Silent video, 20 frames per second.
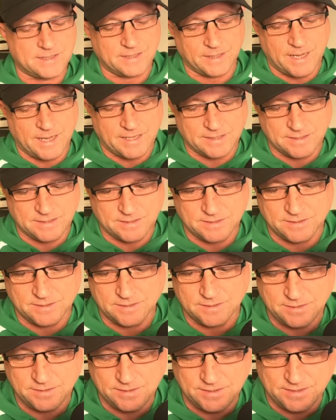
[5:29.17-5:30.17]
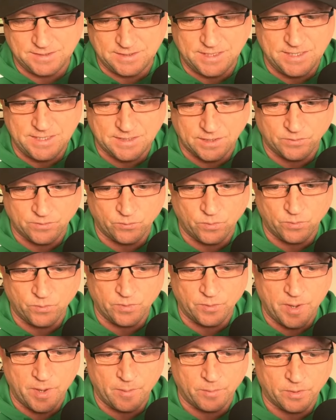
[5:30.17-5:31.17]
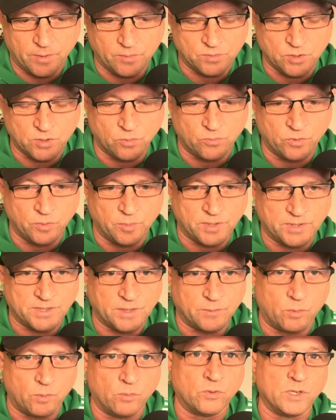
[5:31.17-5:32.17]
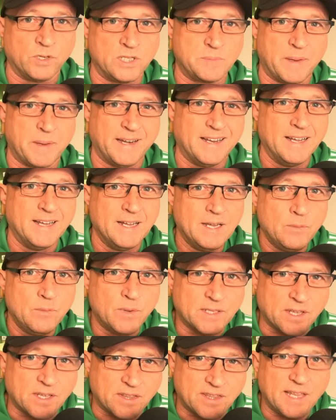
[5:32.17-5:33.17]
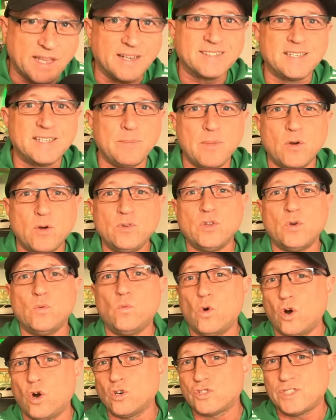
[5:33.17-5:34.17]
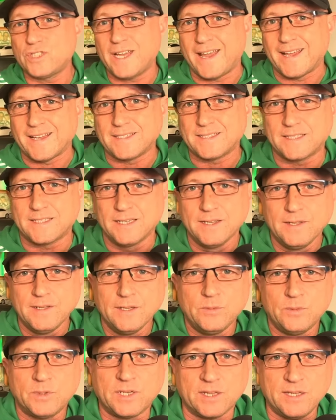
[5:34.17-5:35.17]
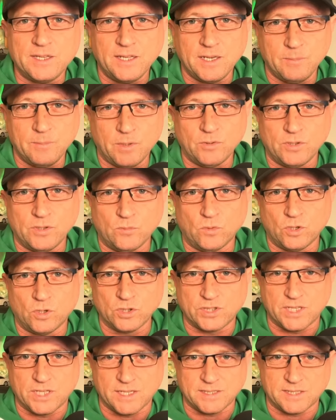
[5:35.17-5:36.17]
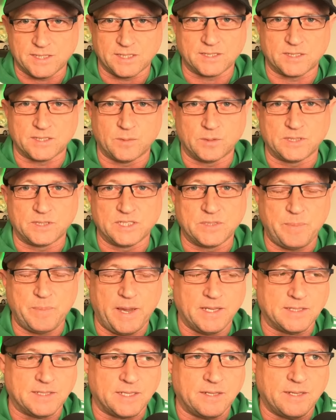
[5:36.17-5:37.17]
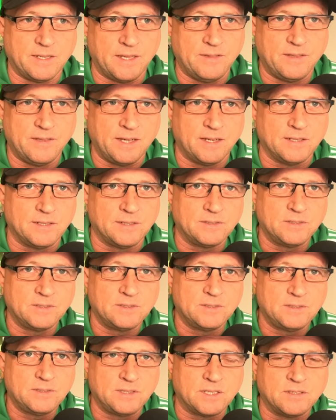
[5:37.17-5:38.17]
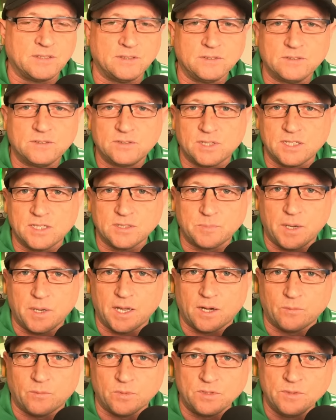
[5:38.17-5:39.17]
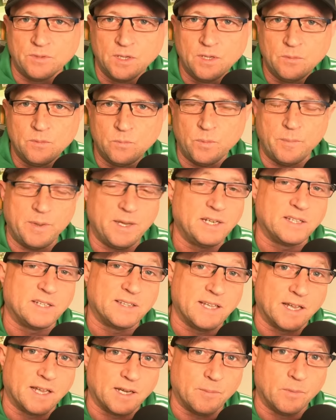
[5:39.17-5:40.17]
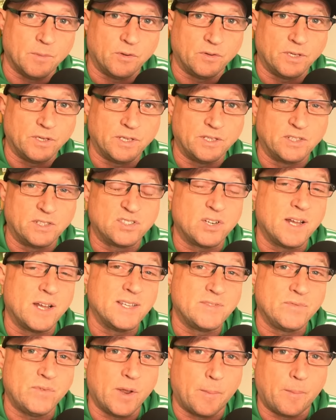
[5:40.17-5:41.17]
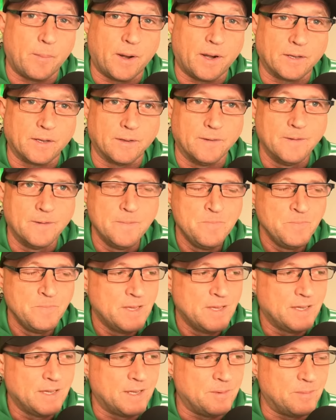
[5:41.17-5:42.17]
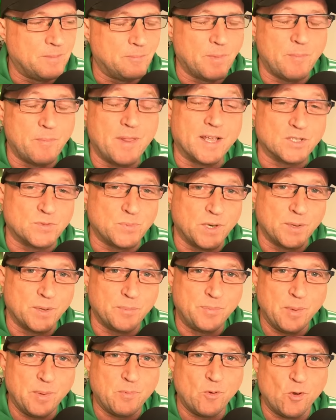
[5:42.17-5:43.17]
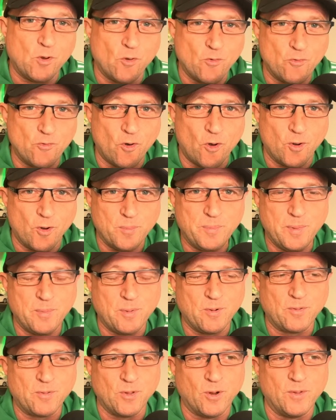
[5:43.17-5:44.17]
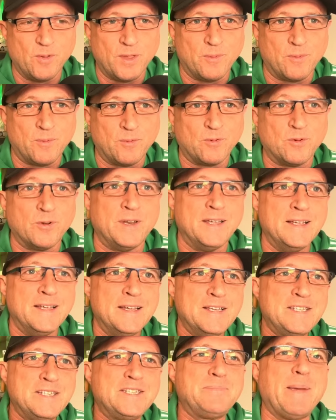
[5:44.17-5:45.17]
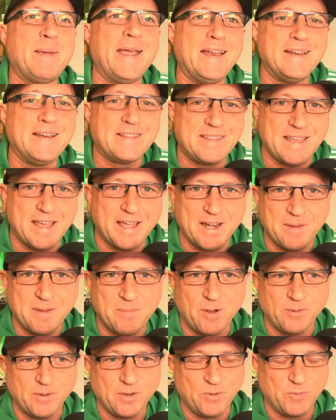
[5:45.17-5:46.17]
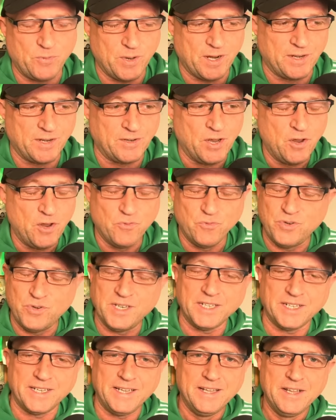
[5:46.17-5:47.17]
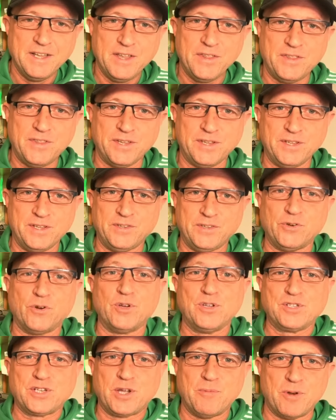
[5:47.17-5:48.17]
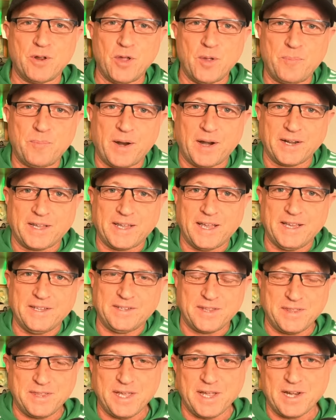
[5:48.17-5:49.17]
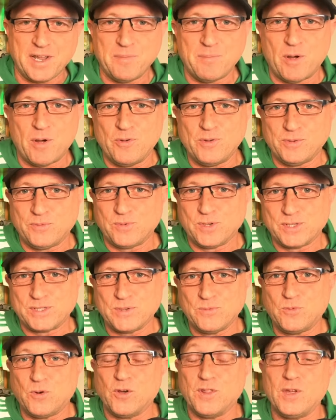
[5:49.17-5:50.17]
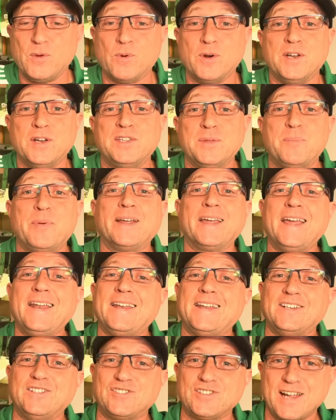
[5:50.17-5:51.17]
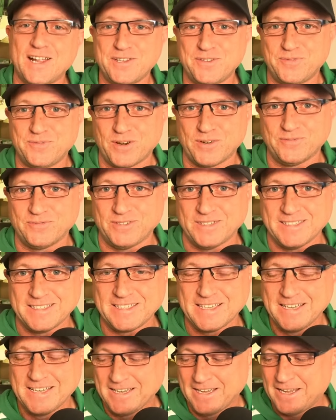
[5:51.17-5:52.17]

last season, but remember, it was all rumoured that we were going to spend, we had a 30 million war chest, this summer to spend, and that didn't transpire. We made 30 million in the transfer market, and maybe that's where people got wrong. People thought that we were going to spend 30 million, where really the noise coming out of Parkhead, the 30 million was what they wanted to bring in transfer fees.